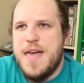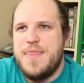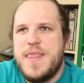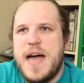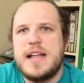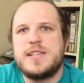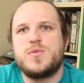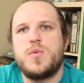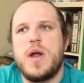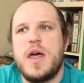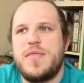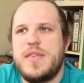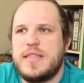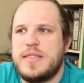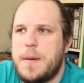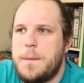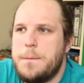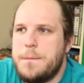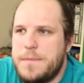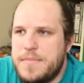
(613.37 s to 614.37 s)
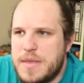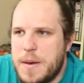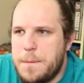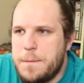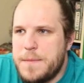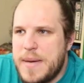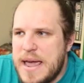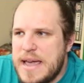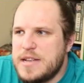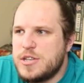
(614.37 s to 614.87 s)
And that's what I think the the
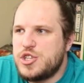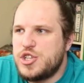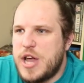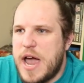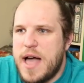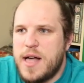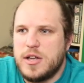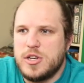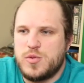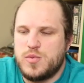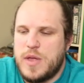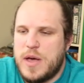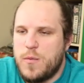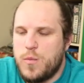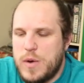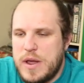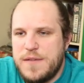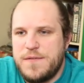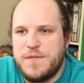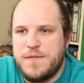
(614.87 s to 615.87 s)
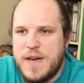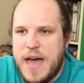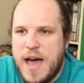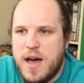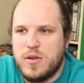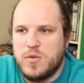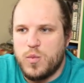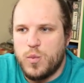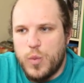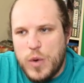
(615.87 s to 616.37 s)
main challenge that we
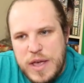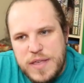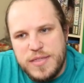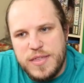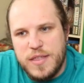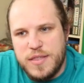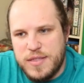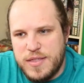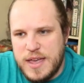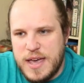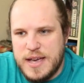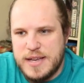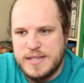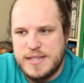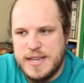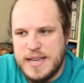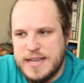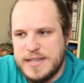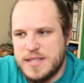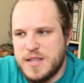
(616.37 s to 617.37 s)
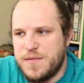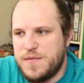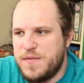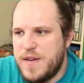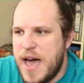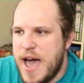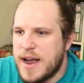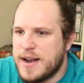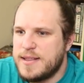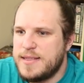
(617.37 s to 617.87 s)
found with this is the
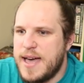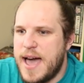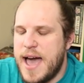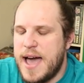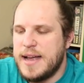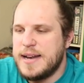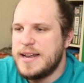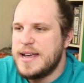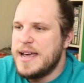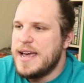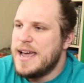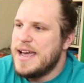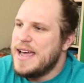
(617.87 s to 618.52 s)
fact that